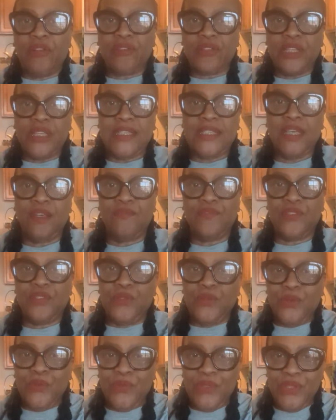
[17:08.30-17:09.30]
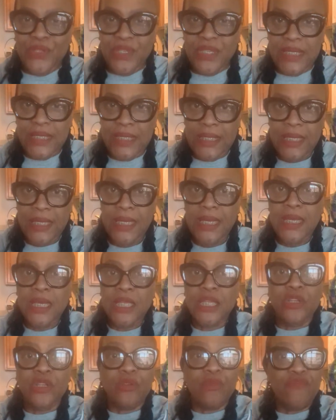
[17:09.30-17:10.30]
to self-soothe.
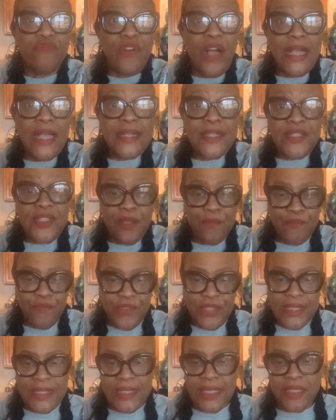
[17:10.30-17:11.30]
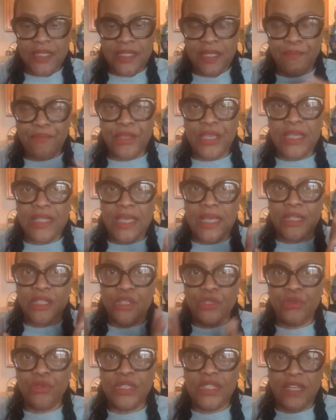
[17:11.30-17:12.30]
Find something that you
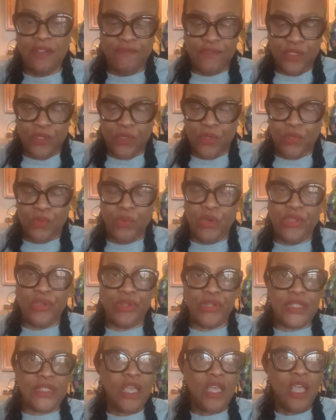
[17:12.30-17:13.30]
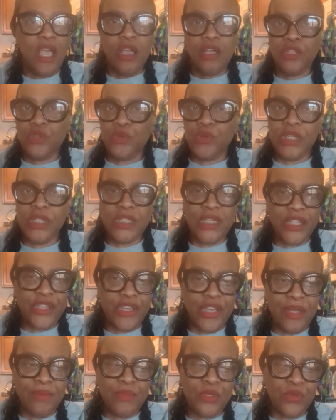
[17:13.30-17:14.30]
self-soothe, whether it's twiddling your
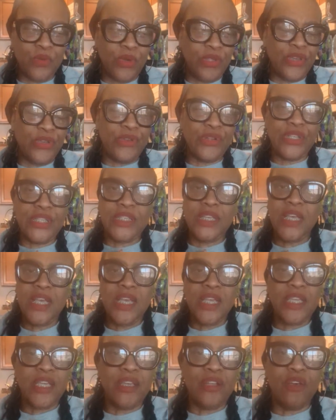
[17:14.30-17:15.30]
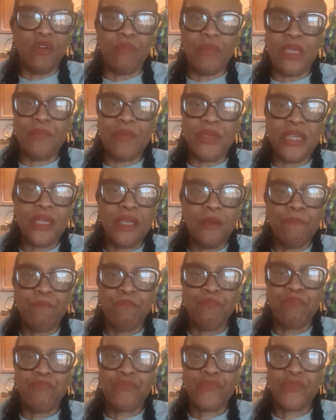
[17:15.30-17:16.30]
thumbs, whether it's, maybe
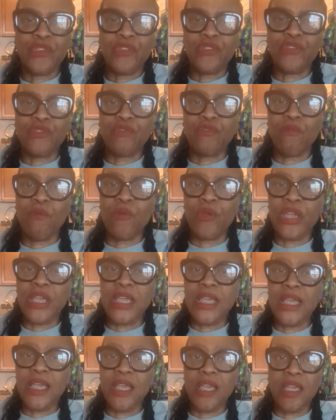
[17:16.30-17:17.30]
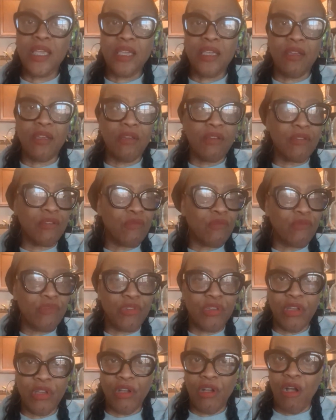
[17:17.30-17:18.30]
stroking
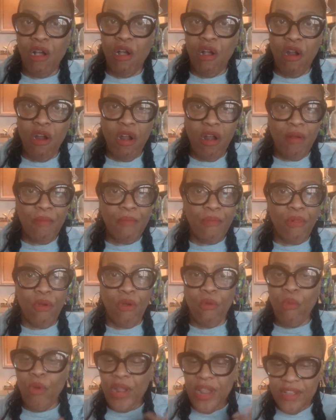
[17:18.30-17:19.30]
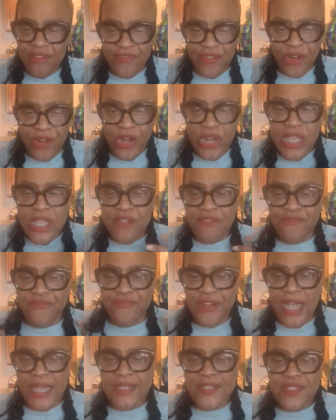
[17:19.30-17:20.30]
your arm or whatever.
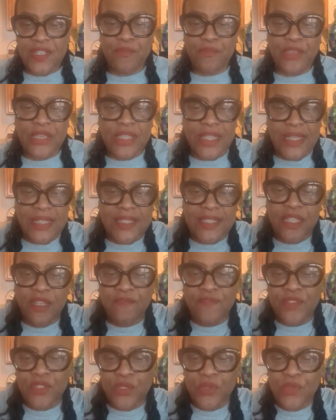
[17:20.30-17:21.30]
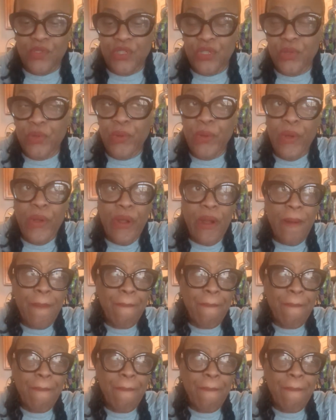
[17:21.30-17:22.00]
Find something that self-soothes you. Or